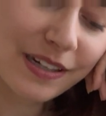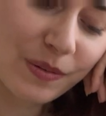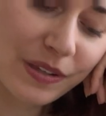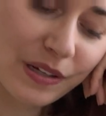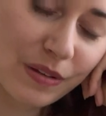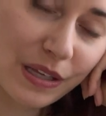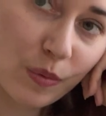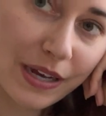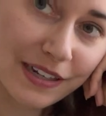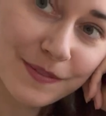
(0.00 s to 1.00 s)
out really, really
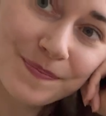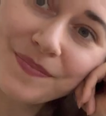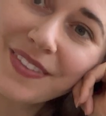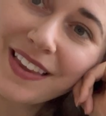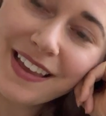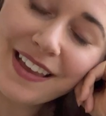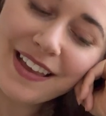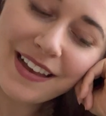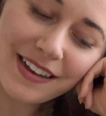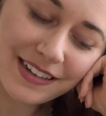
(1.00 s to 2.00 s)
well.
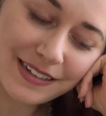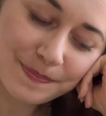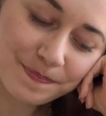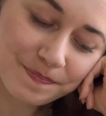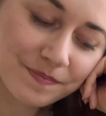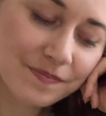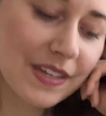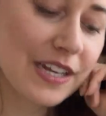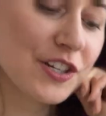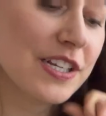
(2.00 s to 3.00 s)
And
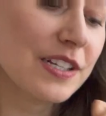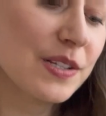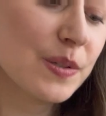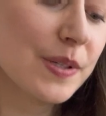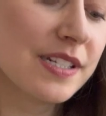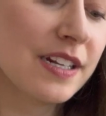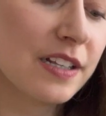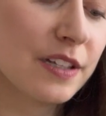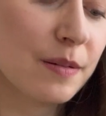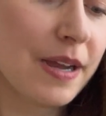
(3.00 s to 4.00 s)
she's also a
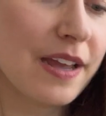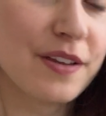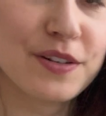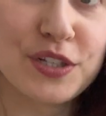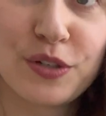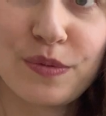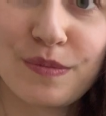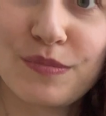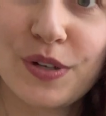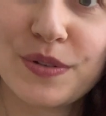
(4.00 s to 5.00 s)
snuggler. My other two
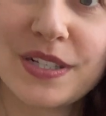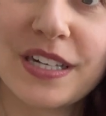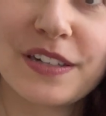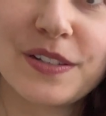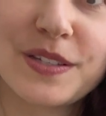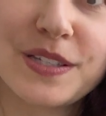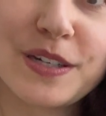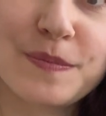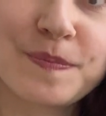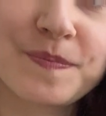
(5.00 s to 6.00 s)
don't snuggle, so